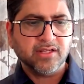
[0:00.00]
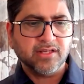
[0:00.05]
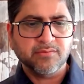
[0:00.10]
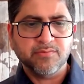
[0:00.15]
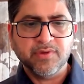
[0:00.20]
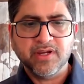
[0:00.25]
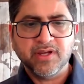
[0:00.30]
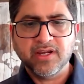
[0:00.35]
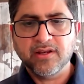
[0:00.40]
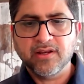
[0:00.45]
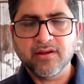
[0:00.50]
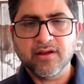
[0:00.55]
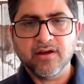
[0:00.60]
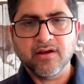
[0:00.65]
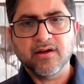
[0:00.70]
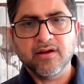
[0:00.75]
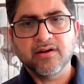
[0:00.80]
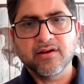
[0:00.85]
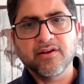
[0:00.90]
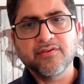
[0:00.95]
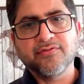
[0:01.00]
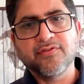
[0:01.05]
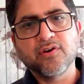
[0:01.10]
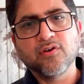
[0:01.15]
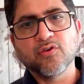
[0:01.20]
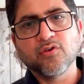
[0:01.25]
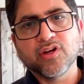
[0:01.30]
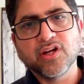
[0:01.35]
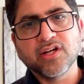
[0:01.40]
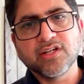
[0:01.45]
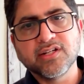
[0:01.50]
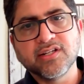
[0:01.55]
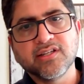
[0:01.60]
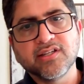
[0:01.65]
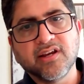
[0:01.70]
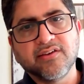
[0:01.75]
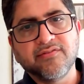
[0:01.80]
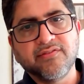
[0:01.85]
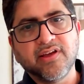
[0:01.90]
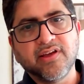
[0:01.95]
has been different
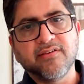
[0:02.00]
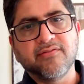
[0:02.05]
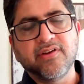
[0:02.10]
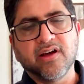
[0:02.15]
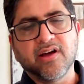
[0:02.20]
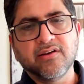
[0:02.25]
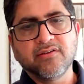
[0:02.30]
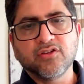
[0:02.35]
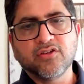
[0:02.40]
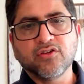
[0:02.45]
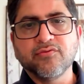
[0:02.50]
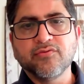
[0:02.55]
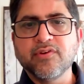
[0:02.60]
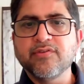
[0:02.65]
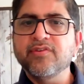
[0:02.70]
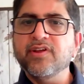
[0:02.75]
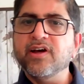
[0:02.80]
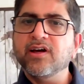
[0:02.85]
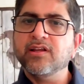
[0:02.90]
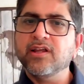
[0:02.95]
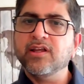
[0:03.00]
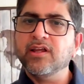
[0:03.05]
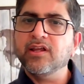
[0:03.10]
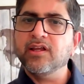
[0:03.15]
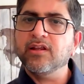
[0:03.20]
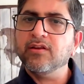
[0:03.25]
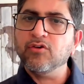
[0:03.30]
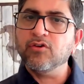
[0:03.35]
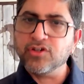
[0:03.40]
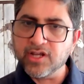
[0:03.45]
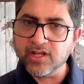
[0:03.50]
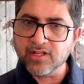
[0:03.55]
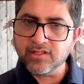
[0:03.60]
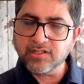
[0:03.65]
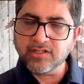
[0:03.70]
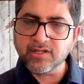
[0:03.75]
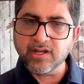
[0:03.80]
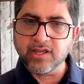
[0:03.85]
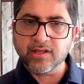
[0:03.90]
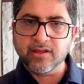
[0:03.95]
locations that we have done. So we've done in
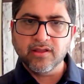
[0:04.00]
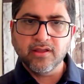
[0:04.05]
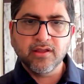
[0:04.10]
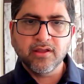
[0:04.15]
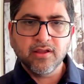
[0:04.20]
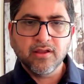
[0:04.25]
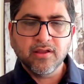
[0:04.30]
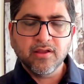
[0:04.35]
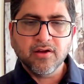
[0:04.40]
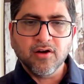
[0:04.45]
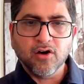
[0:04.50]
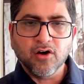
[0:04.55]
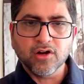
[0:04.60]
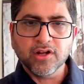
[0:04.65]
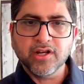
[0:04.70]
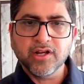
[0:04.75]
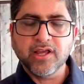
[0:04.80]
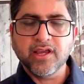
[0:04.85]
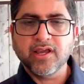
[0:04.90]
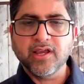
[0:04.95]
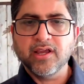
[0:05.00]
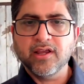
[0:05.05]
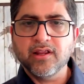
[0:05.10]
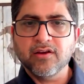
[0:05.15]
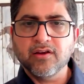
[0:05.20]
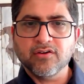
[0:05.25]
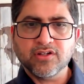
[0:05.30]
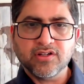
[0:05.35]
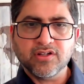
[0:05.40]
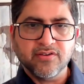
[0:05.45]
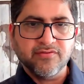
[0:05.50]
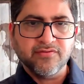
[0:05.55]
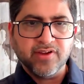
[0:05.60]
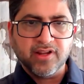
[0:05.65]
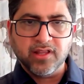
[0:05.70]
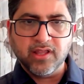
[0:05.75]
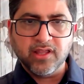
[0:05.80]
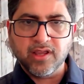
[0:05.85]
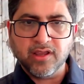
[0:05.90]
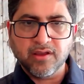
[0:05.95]
hotels like Holiday Inn or
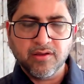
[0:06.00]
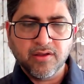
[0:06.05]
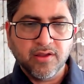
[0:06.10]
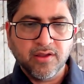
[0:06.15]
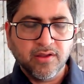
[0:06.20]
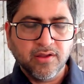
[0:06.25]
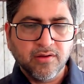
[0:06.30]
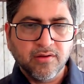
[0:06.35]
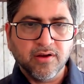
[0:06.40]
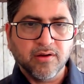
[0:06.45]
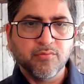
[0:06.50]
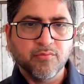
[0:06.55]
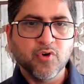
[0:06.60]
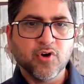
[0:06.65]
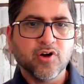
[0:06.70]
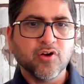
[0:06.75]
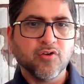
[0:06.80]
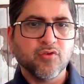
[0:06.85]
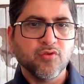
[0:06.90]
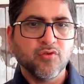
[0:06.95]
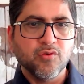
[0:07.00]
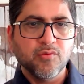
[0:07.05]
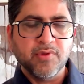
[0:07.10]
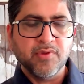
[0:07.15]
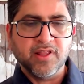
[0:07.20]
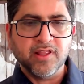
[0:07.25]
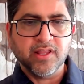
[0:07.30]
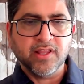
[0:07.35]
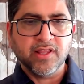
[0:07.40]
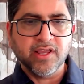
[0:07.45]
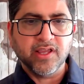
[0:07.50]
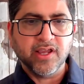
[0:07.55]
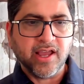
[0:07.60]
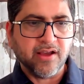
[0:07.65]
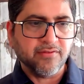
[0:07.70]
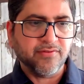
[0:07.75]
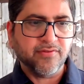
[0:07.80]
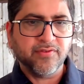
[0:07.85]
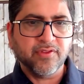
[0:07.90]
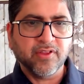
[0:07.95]
somewhere. They book a room and they
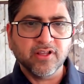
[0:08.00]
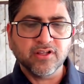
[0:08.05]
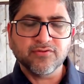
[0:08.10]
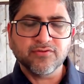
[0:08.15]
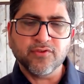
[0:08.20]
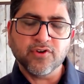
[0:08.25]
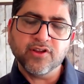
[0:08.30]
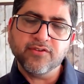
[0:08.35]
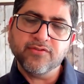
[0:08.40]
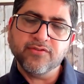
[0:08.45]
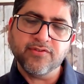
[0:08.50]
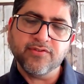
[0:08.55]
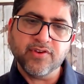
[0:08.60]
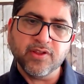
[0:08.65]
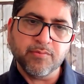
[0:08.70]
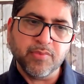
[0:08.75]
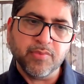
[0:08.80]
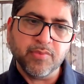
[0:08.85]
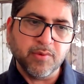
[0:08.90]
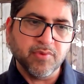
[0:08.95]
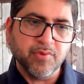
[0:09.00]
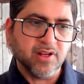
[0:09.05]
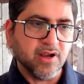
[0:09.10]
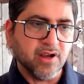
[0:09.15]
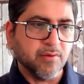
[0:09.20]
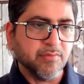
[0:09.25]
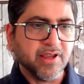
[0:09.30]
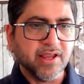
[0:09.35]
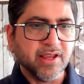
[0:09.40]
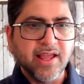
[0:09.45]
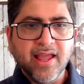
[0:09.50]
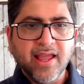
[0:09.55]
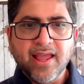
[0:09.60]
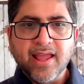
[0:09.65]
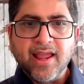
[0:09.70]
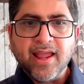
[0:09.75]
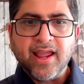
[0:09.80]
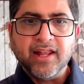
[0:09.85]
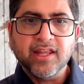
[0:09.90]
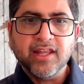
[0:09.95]
have this 40-50 people coming,
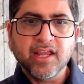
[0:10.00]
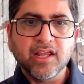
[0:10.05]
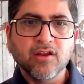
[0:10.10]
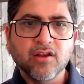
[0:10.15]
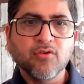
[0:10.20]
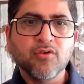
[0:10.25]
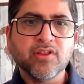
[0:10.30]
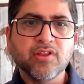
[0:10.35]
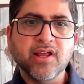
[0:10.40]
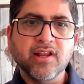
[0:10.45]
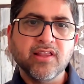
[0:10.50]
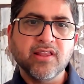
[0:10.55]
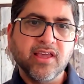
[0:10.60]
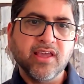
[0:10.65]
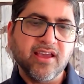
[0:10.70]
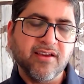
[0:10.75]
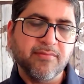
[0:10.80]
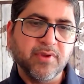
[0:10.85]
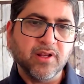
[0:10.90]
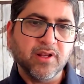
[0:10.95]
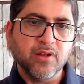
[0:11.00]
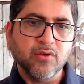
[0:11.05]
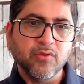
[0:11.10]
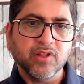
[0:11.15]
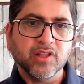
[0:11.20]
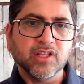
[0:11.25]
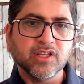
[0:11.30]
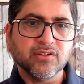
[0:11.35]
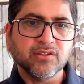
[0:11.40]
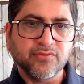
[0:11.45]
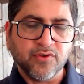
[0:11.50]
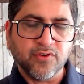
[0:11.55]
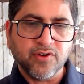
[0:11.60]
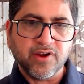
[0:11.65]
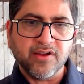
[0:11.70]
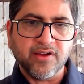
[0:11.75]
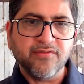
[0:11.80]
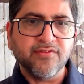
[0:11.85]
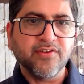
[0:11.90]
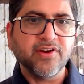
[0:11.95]
and they know that they have been doing this
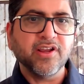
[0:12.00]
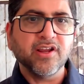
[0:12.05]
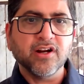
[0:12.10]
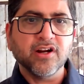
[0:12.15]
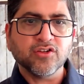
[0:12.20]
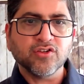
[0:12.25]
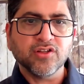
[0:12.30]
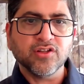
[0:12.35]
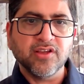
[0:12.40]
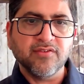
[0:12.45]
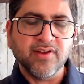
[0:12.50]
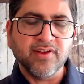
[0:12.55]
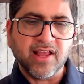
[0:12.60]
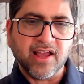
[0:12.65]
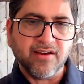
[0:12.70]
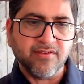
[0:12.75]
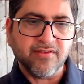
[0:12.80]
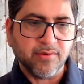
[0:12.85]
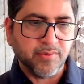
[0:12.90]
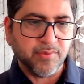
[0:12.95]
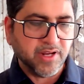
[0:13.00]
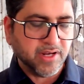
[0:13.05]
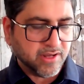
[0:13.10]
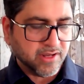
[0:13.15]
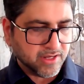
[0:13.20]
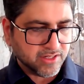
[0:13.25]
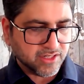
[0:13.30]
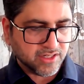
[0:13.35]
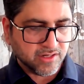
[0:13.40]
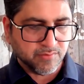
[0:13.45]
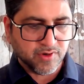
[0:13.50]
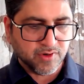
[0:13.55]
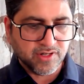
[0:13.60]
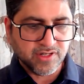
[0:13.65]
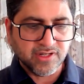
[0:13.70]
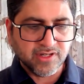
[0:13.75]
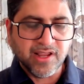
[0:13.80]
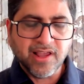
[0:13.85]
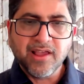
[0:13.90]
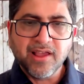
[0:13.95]
for every year, so they will have repeat
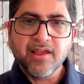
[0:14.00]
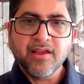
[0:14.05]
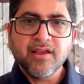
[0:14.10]
customers.